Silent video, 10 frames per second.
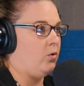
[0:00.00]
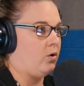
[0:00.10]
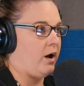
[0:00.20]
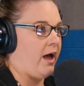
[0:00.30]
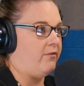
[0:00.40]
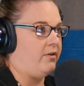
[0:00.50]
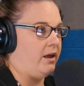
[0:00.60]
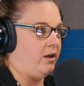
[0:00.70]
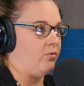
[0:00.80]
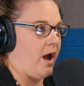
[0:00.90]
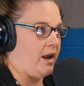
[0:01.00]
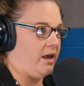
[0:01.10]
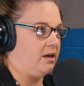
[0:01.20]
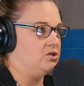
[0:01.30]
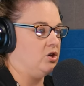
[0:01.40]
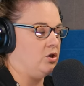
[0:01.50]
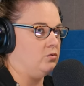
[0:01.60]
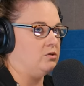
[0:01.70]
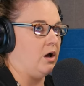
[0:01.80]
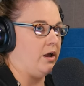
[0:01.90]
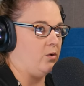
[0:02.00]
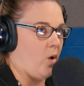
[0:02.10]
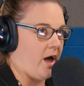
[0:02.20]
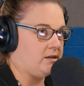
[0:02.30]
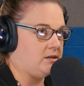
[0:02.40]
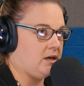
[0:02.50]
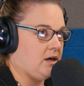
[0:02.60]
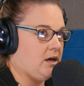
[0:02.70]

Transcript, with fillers: or have it in writing as to who's done what.